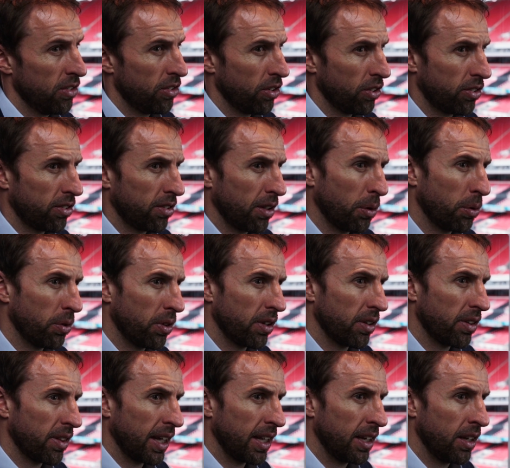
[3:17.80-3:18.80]
just so
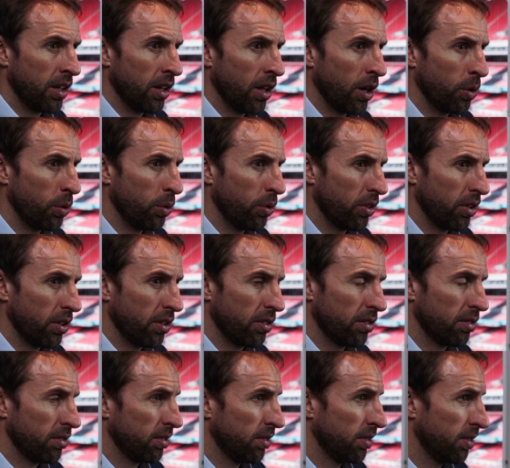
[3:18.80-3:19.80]
that they know that
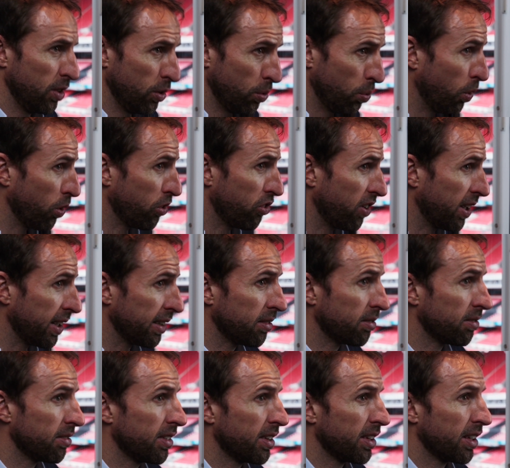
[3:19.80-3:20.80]
you're watching,
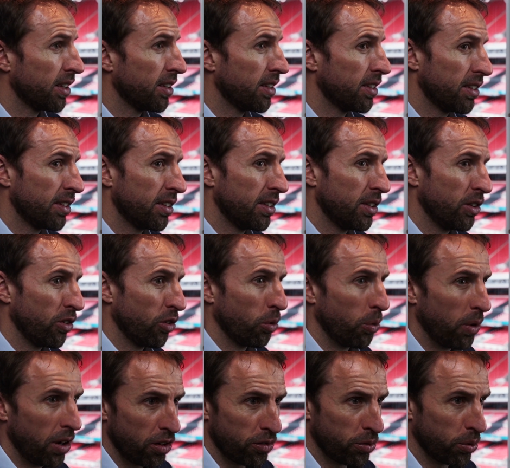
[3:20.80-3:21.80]
that you're
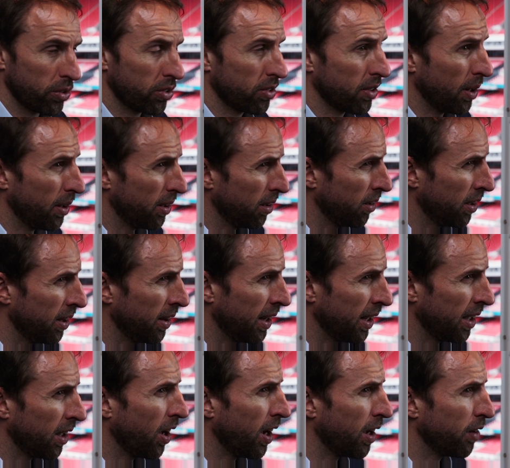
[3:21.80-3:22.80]
aware of what's going on in
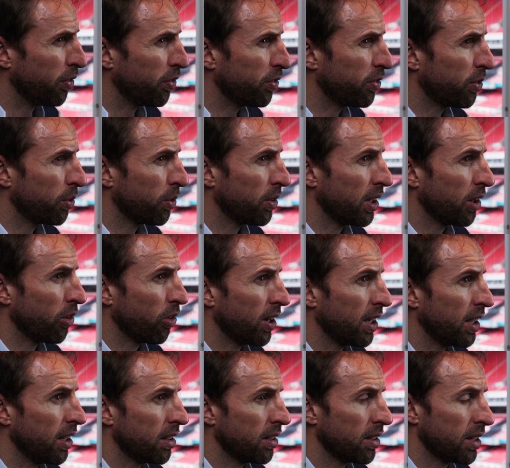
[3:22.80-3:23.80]
their life to a degree,